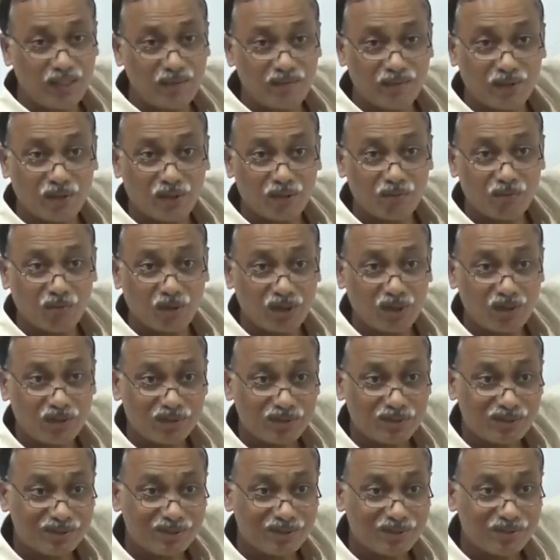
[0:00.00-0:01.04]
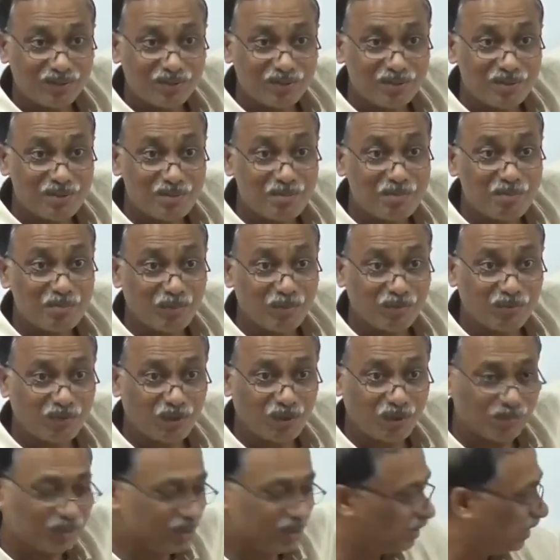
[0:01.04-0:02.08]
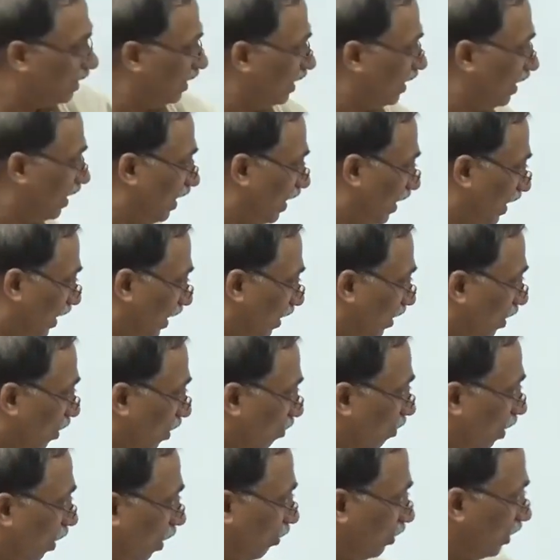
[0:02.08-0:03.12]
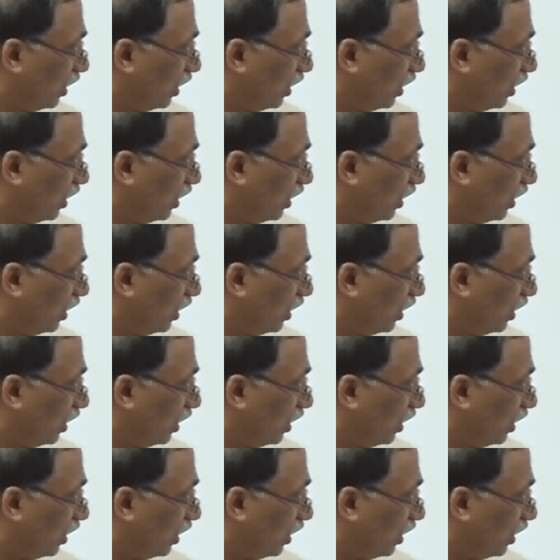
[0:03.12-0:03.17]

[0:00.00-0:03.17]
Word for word: level on what? Performance. How